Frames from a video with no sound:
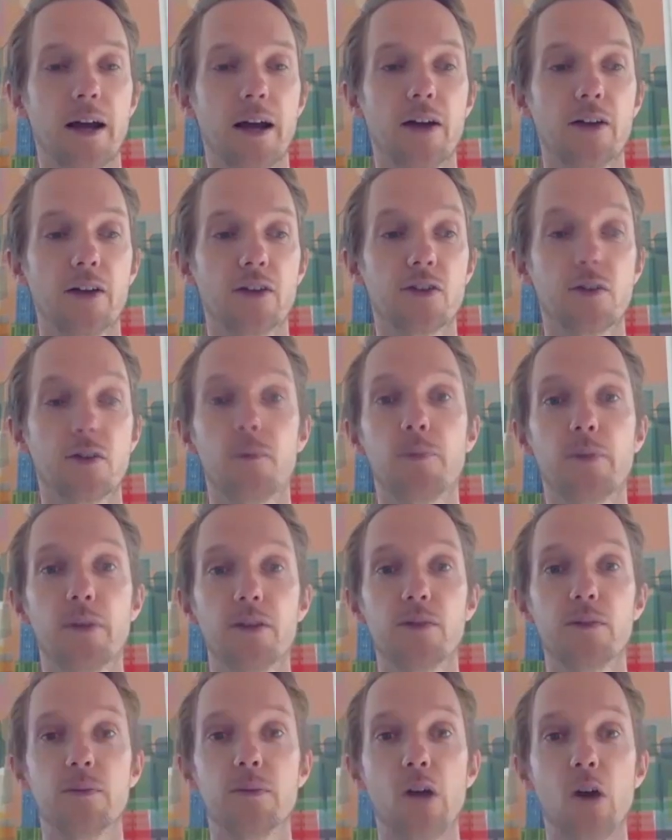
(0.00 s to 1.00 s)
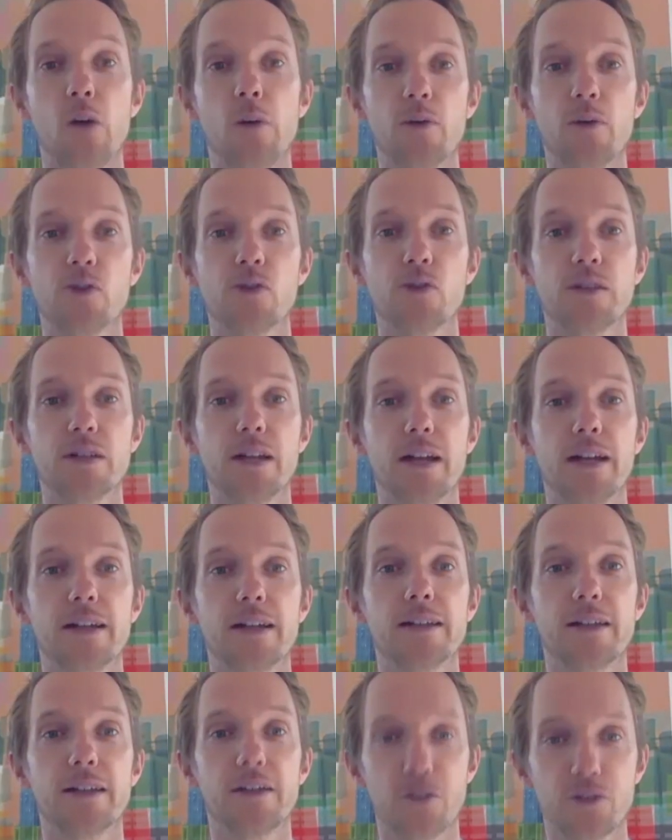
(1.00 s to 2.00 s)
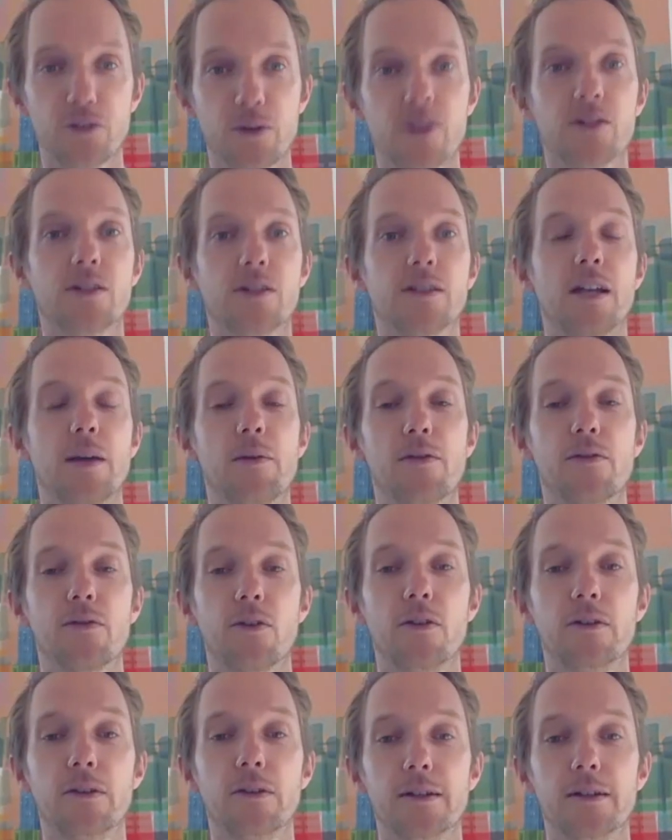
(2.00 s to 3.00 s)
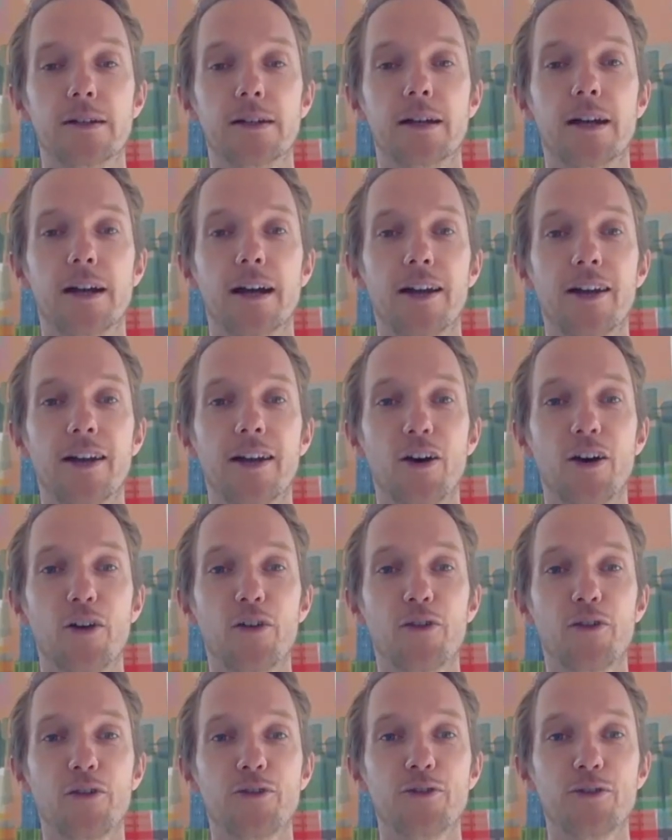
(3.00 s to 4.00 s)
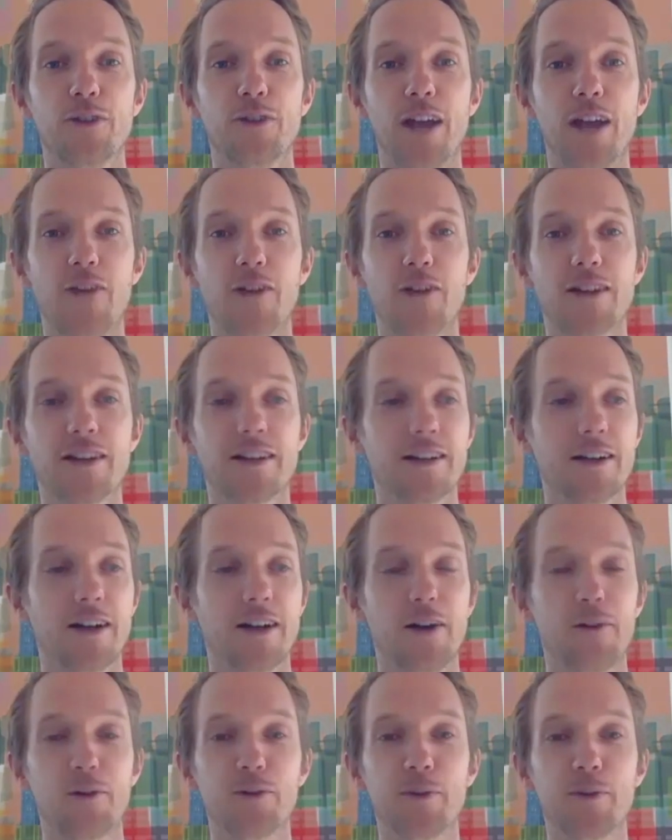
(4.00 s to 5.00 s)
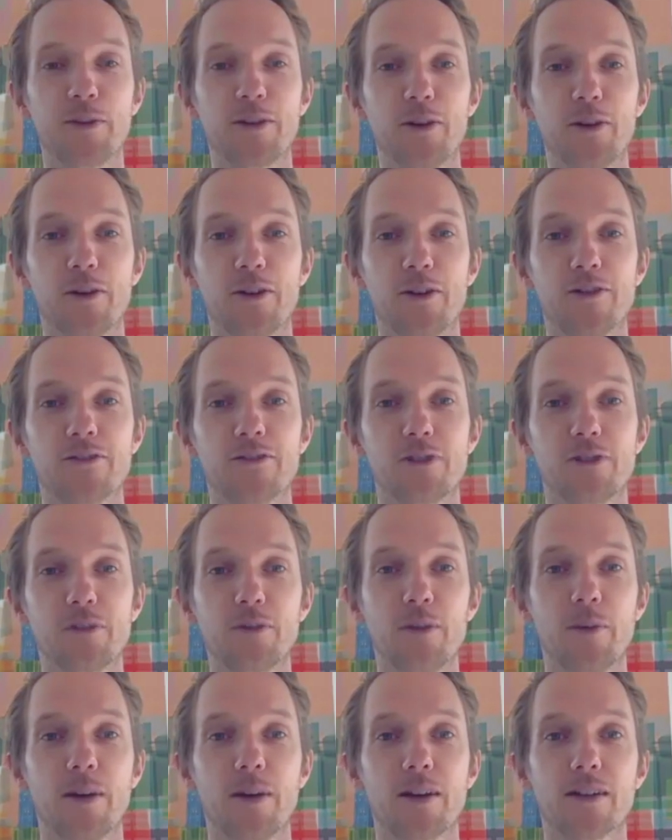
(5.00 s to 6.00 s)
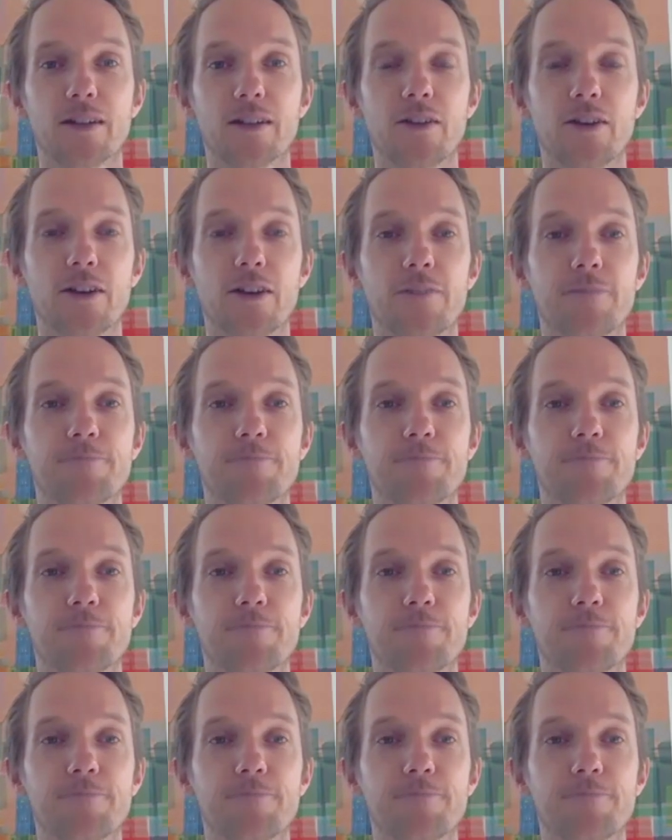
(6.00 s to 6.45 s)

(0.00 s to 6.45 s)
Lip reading: So please, we hope you enjoy today. Get those questions coming through, and I'll throw to Henrik. What's been going on crypto markets, Henrik?